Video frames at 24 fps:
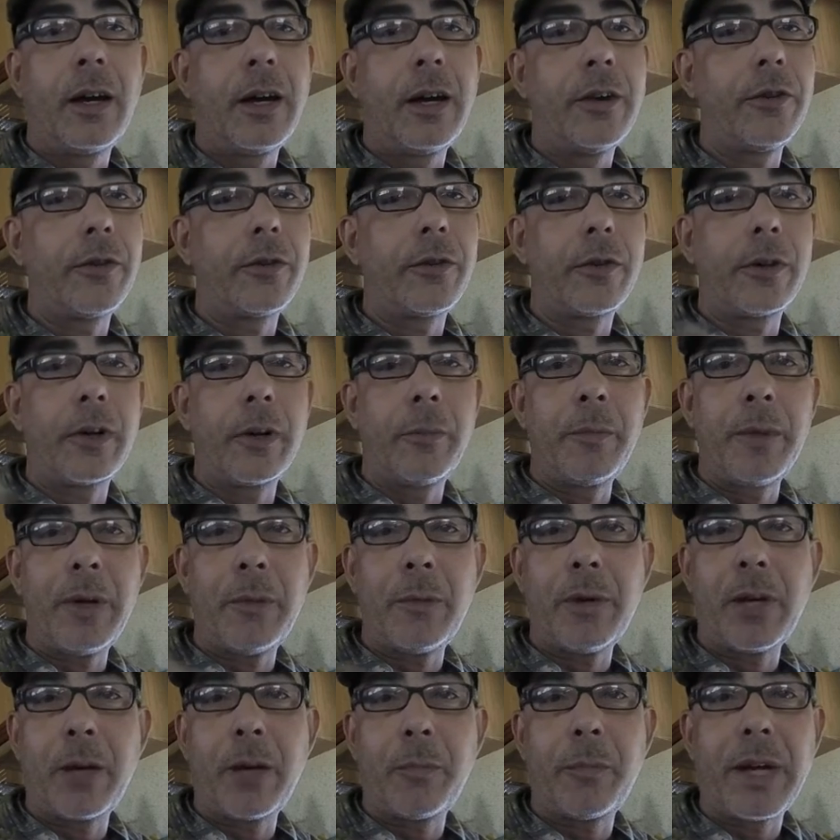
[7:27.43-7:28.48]
I just thought
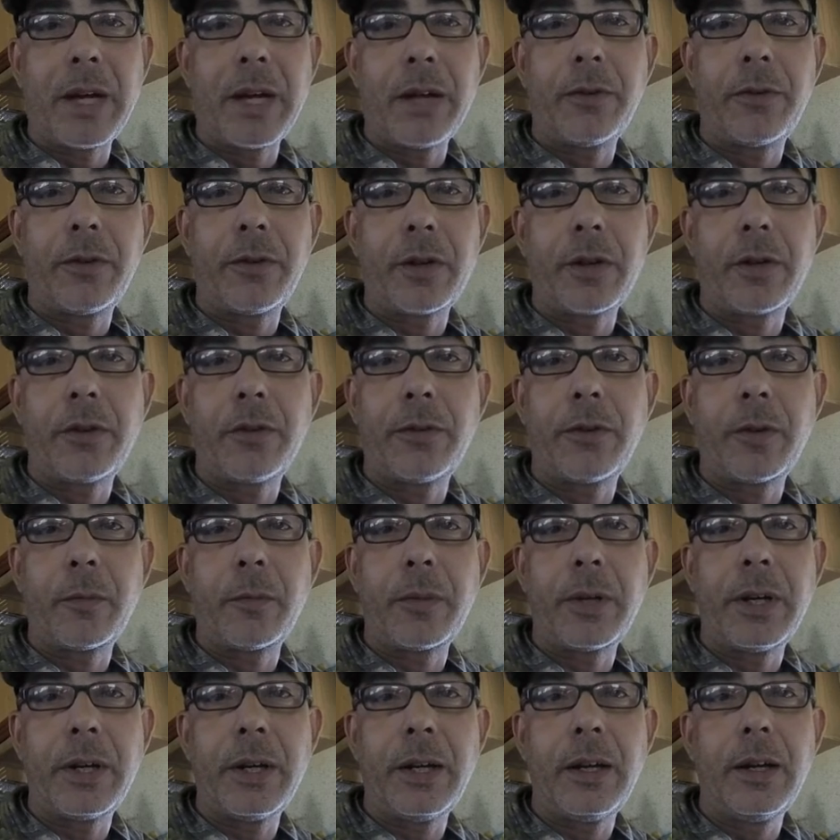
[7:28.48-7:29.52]
maybe I'd pass it on to
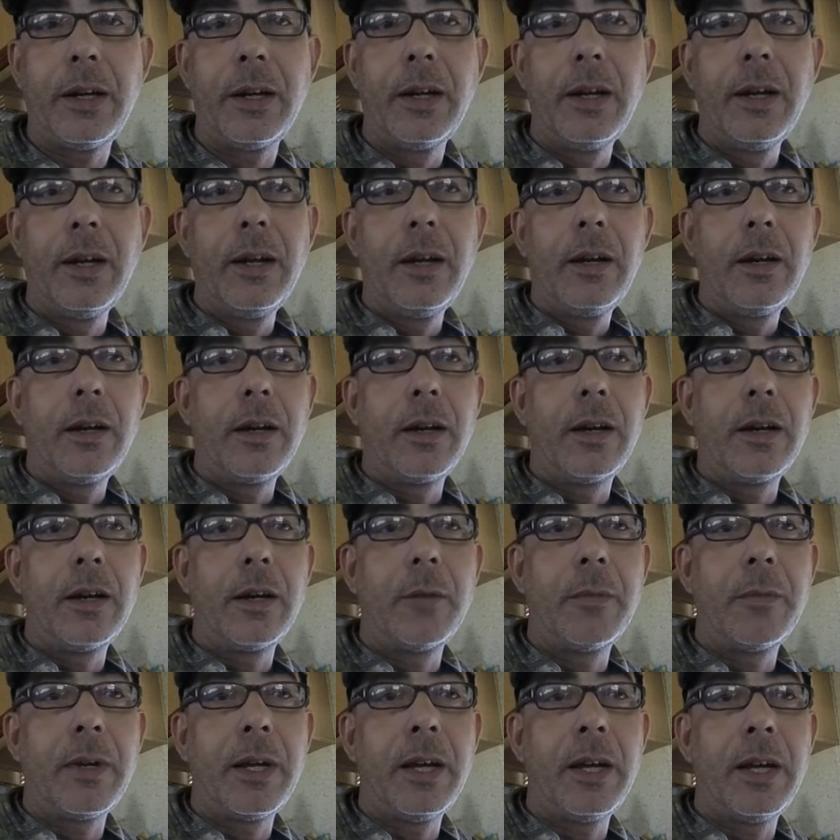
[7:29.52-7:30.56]
somebody,
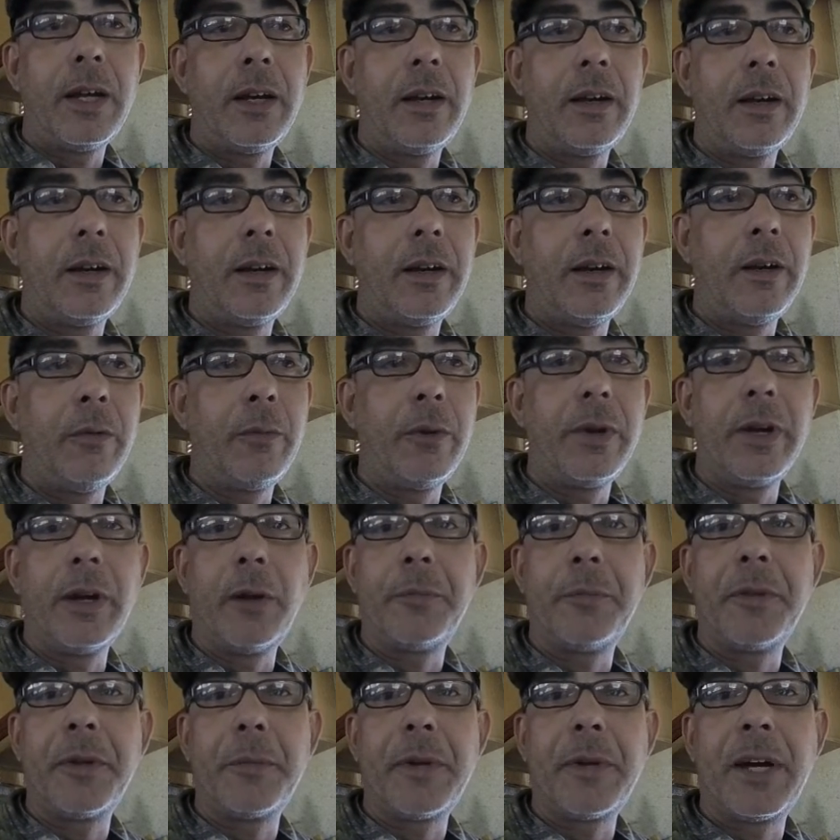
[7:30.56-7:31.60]
and it will
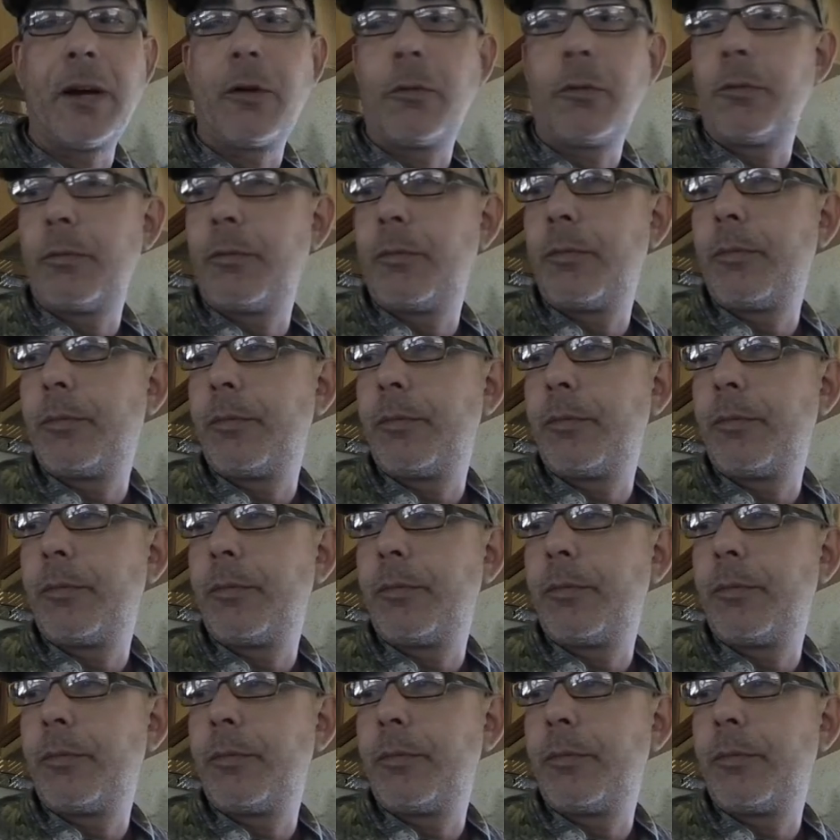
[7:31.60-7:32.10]
help them out.